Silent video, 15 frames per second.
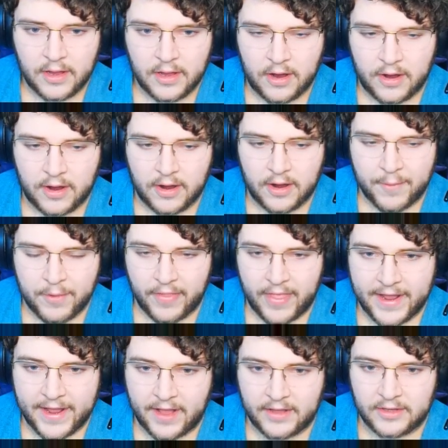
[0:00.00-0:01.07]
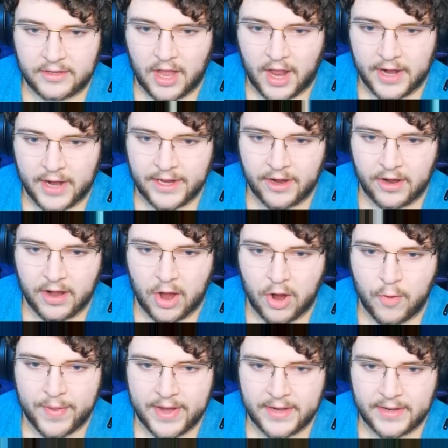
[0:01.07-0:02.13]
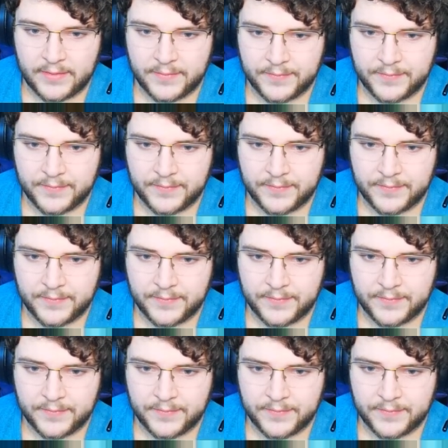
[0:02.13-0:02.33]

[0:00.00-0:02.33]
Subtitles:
Aw, they were, like, cutting her open?